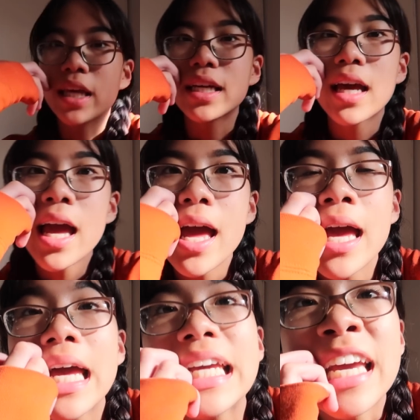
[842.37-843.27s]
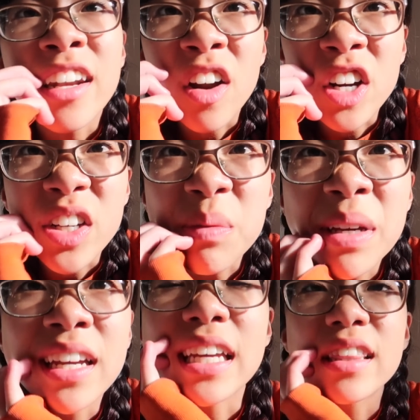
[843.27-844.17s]
to like get in an
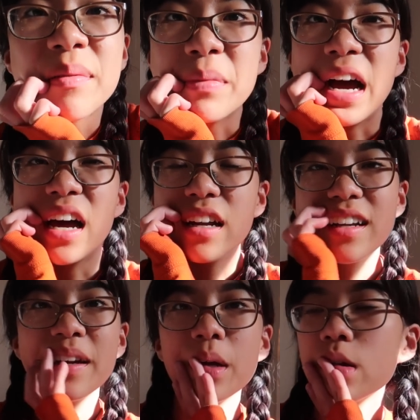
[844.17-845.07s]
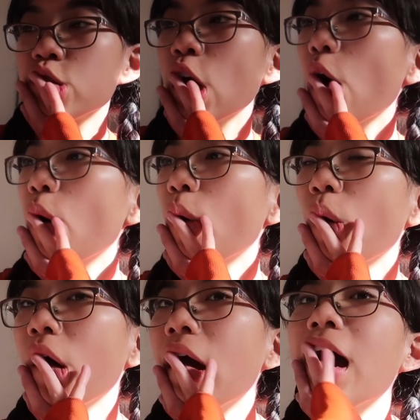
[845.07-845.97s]
argument and get them mad, so
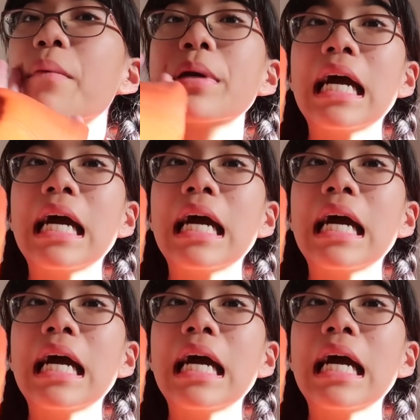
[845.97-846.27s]
I'm